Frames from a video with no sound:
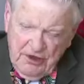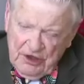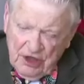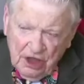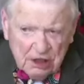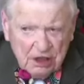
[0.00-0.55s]
the
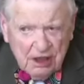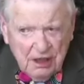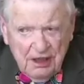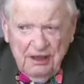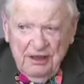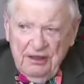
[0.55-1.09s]

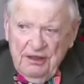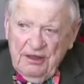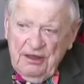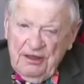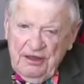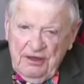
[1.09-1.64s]
color
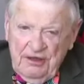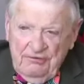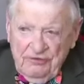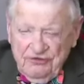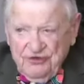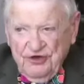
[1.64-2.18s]

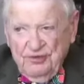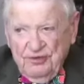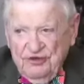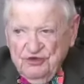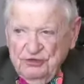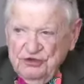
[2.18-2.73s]
of those
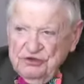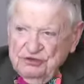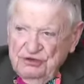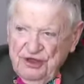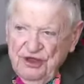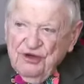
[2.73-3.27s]
streamers was
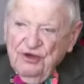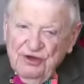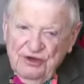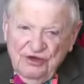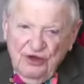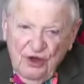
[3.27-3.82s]
what I
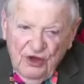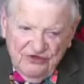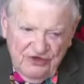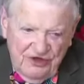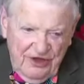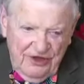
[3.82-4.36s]
call a
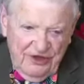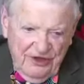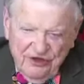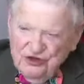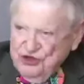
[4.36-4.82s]
nauseating